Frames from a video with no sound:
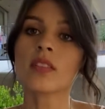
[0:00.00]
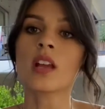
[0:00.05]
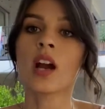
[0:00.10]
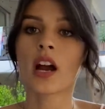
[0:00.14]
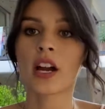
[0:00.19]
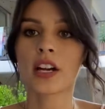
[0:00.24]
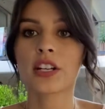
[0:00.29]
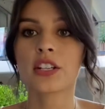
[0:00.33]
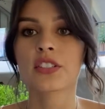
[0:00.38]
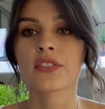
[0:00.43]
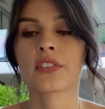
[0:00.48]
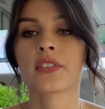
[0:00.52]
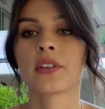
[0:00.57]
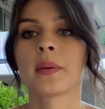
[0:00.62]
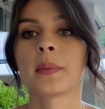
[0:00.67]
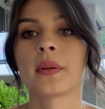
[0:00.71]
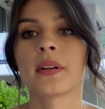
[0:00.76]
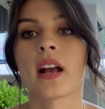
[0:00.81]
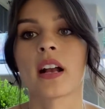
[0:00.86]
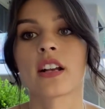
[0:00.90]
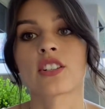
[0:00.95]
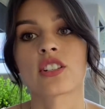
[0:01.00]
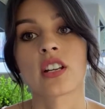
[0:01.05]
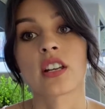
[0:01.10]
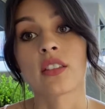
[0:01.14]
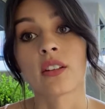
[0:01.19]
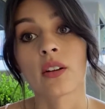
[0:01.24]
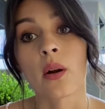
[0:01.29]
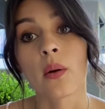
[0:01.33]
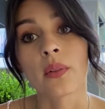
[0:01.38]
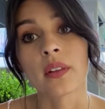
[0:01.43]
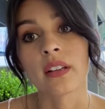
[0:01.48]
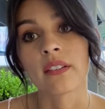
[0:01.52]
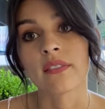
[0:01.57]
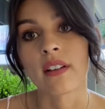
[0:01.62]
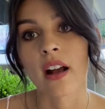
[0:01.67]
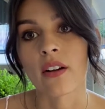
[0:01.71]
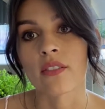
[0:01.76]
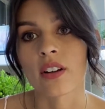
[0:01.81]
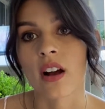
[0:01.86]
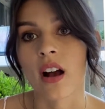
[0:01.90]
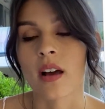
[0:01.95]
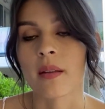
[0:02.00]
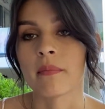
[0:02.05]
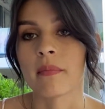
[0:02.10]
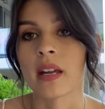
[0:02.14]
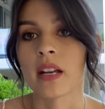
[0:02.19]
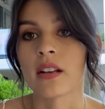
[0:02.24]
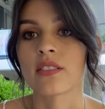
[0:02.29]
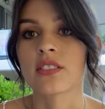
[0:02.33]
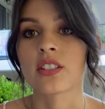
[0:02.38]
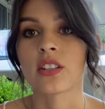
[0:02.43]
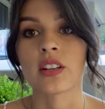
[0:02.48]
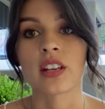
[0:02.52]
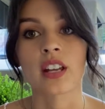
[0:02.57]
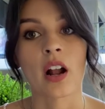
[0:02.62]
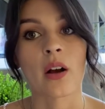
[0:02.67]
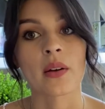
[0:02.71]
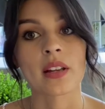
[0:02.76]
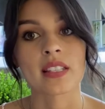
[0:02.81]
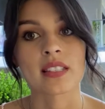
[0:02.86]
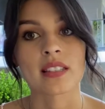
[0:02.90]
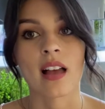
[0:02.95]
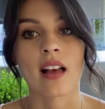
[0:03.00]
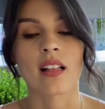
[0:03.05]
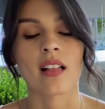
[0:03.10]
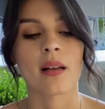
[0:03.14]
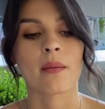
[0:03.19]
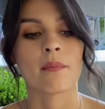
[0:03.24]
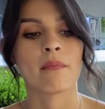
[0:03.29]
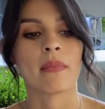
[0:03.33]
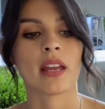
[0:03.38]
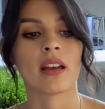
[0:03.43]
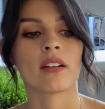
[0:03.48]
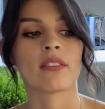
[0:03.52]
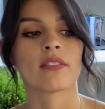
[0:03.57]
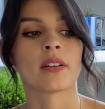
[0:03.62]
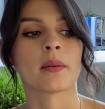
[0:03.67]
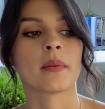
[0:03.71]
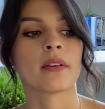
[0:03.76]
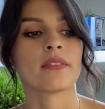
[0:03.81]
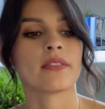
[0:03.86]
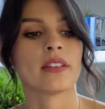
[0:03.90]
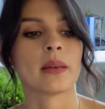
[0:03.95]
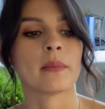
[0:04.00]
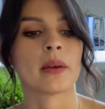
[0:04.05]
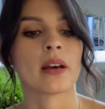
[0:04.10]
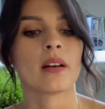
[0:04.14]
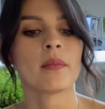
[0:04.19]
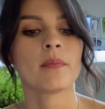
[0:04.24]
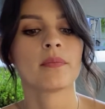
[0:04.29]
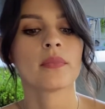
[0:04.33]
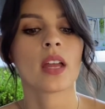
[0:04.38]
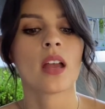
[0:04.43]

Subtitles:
are used for reproduction, and they're only found on males, so you can always tell a male from a female.